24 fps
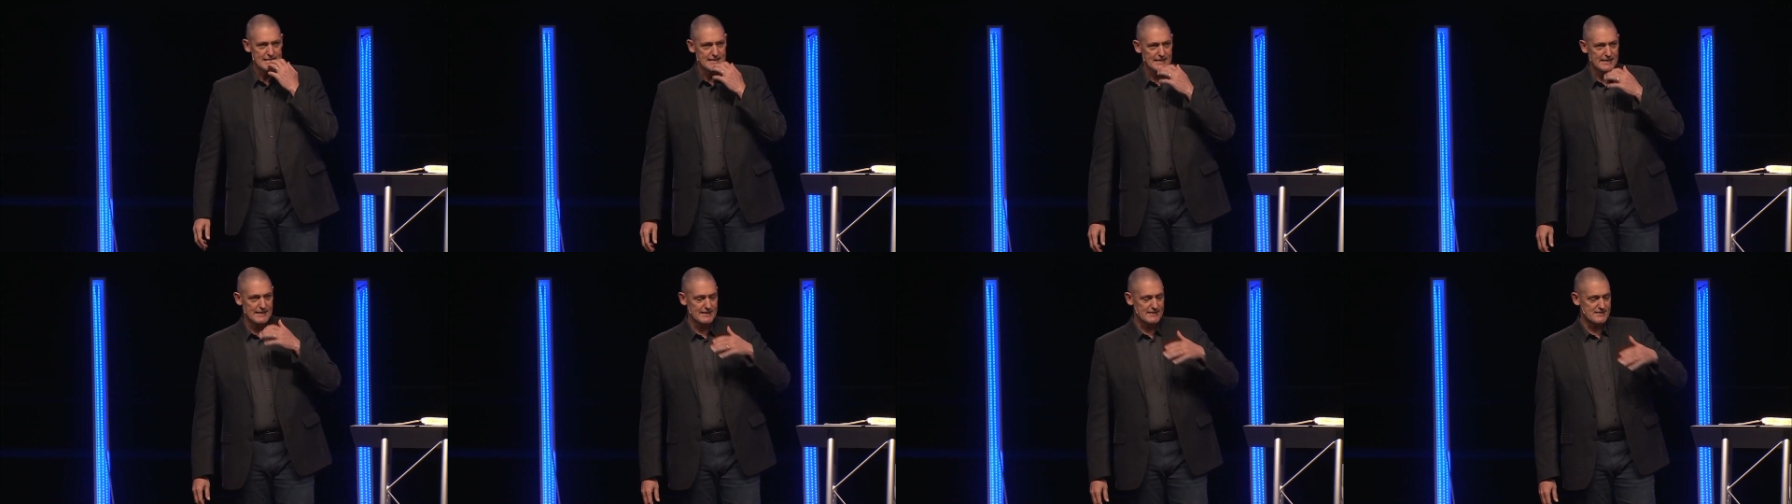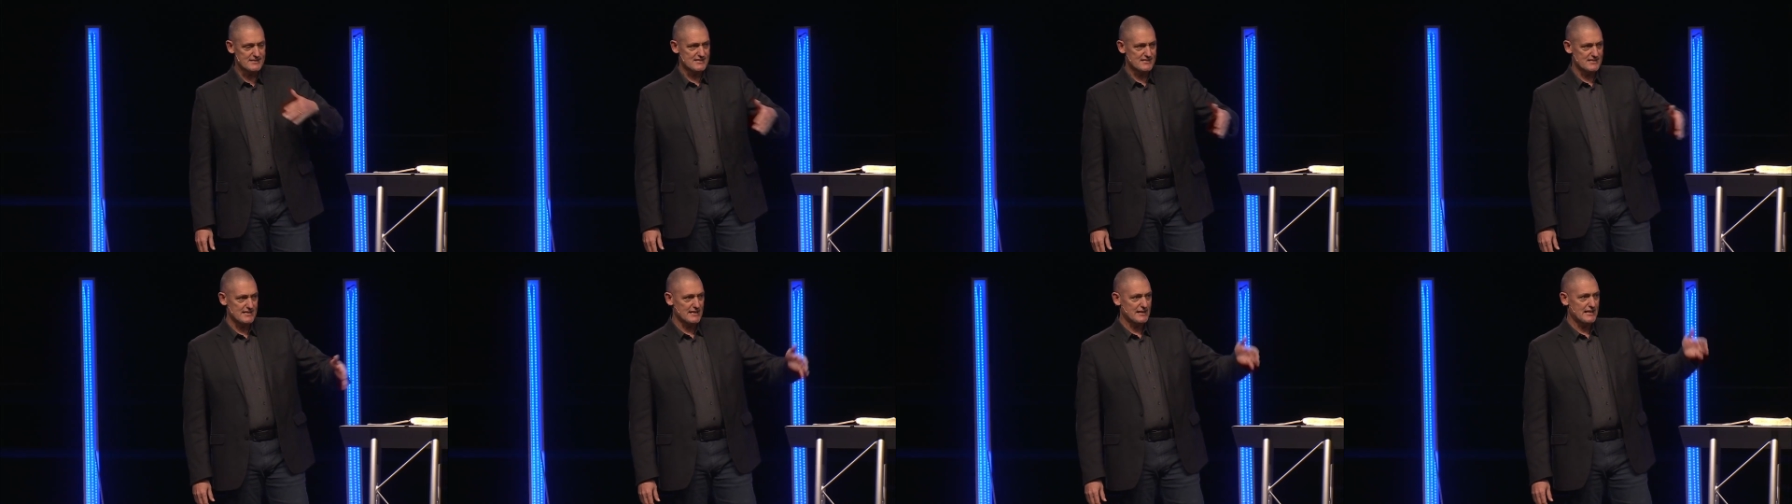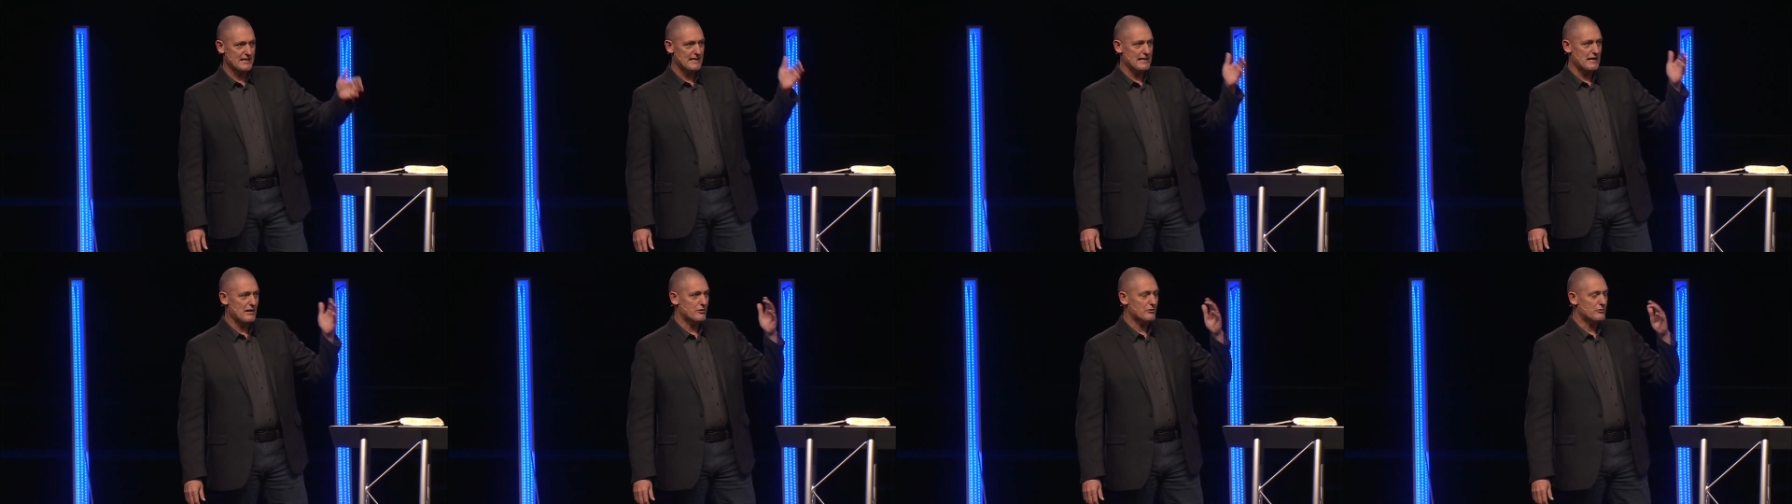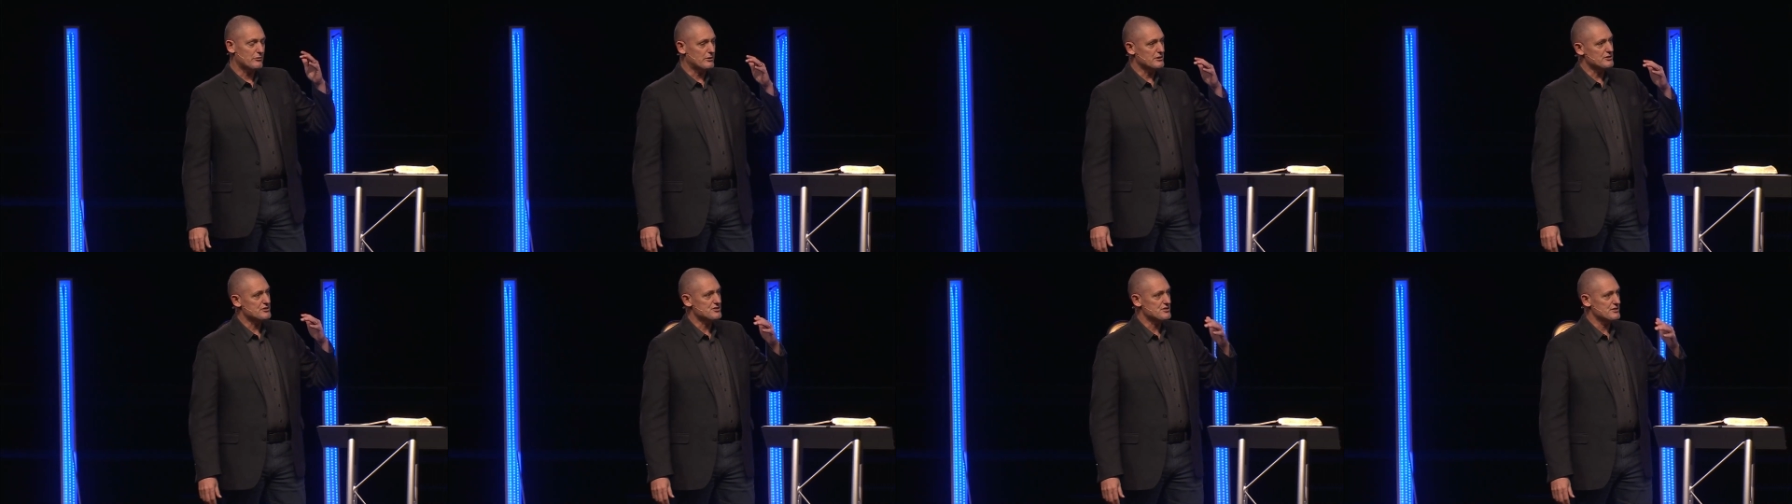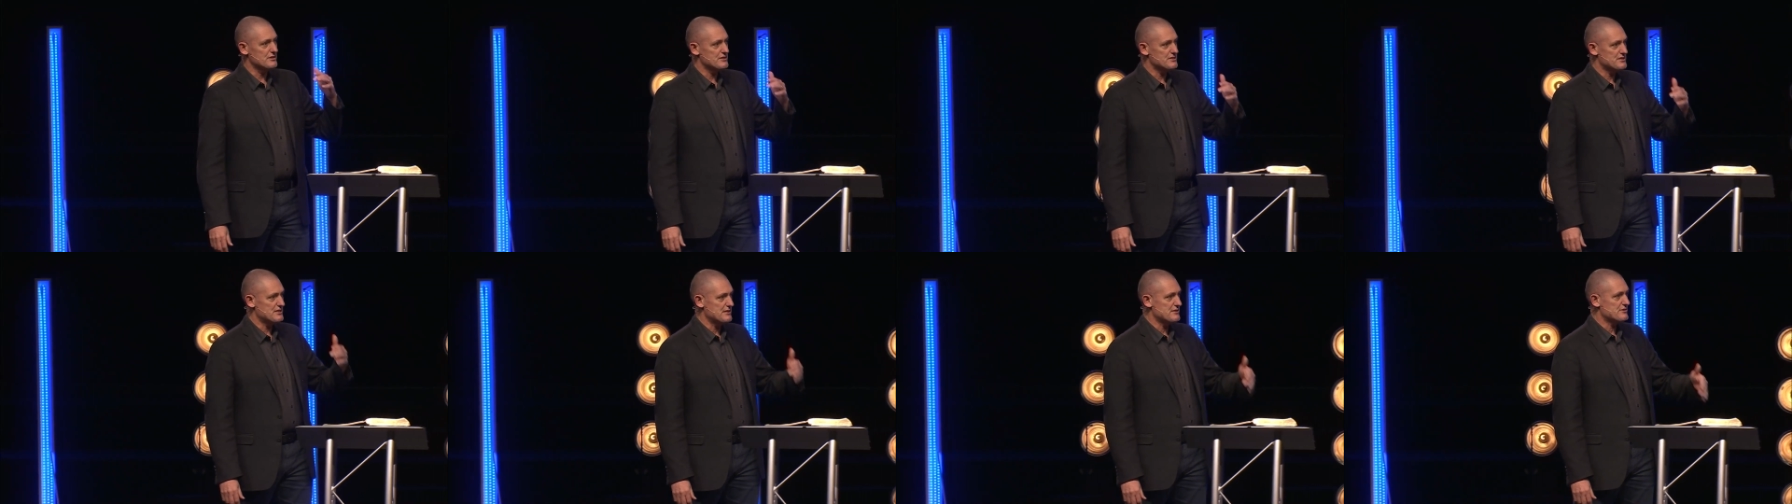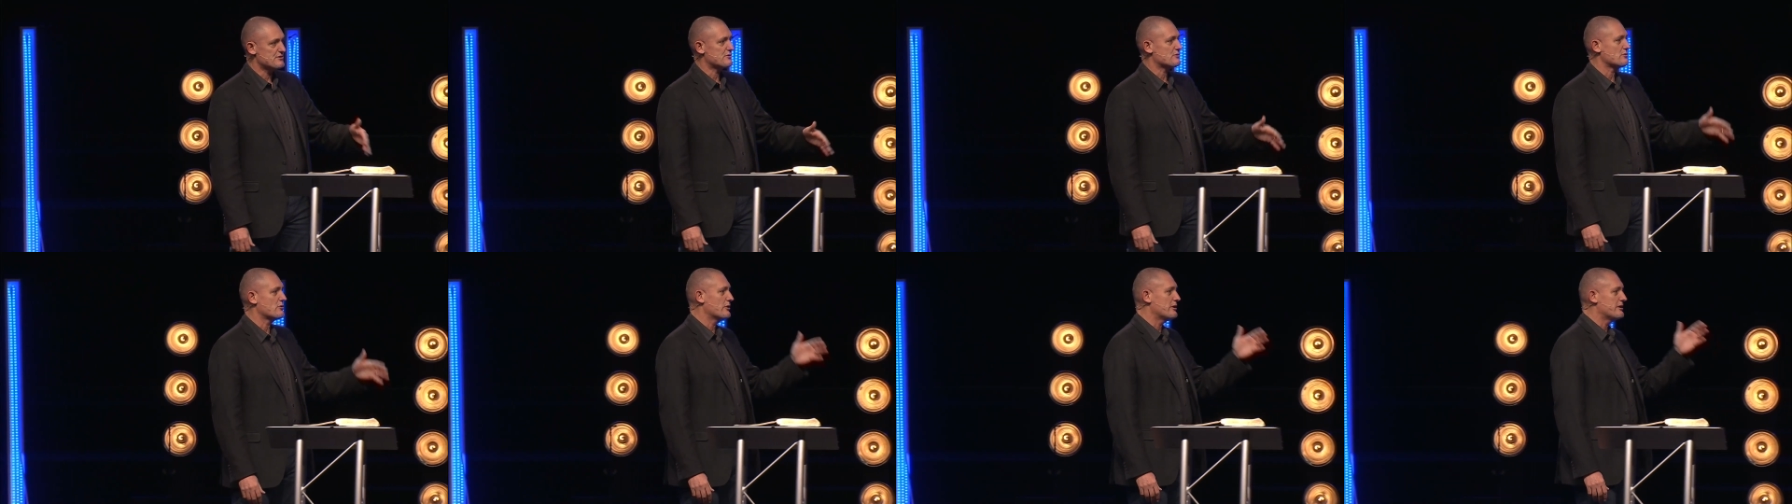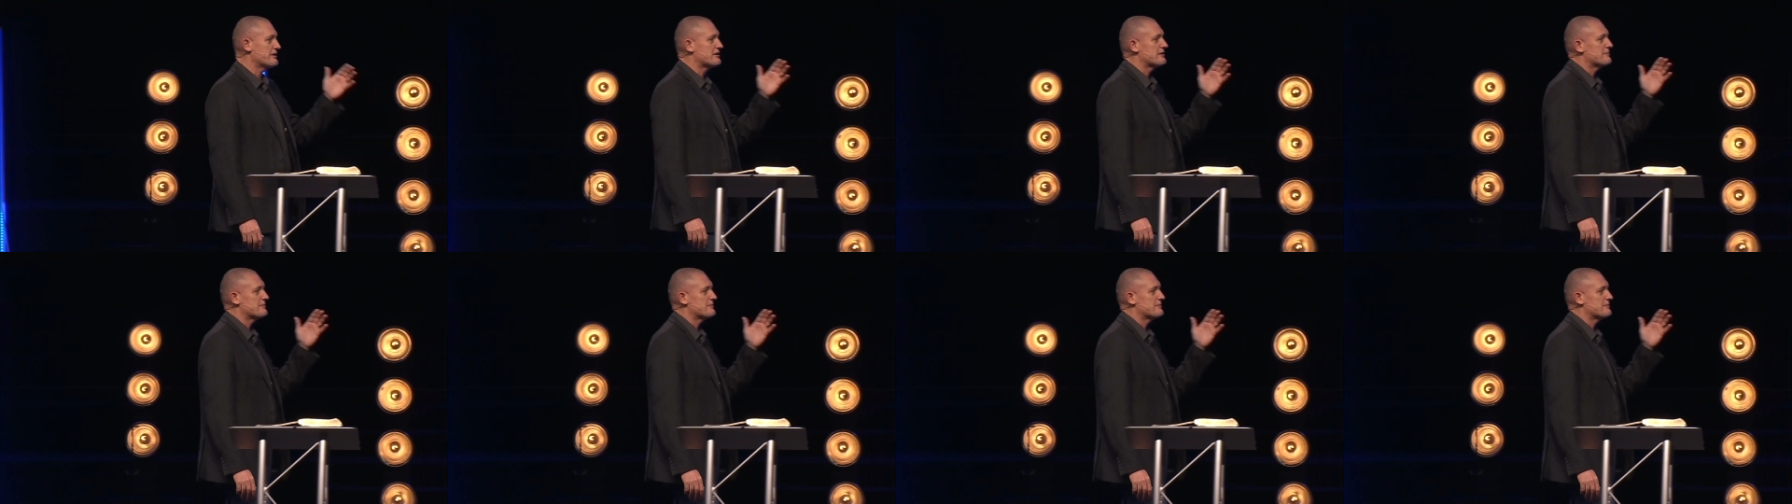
He's seeking out Christians, he's throwing